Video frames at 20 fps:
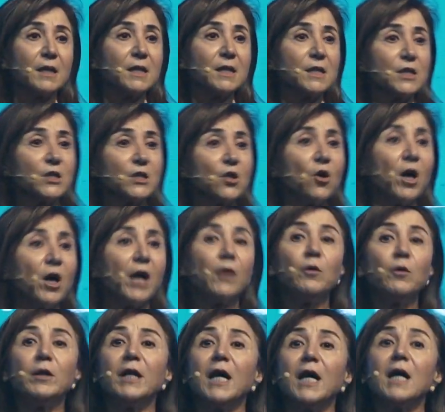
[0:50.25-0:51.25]
So I
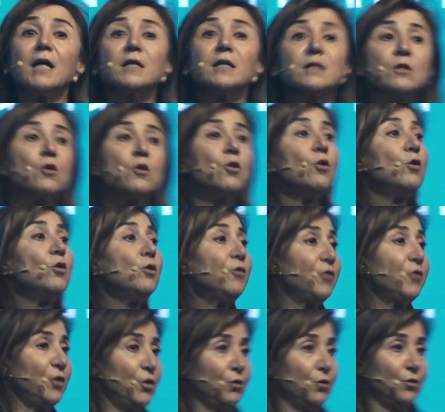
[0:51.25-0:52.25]
will ask all of
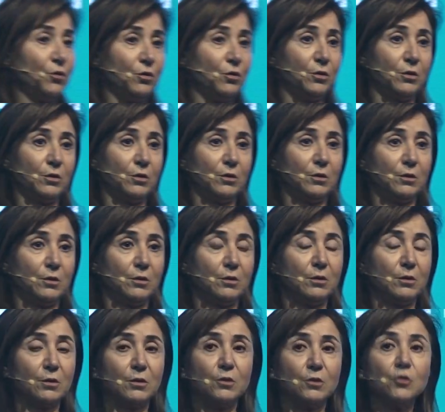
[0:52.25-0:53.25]
you
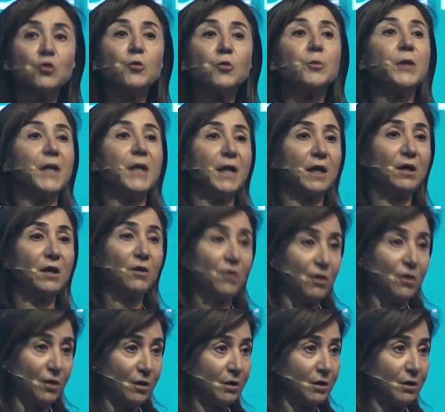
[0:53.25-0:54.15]
to breathe,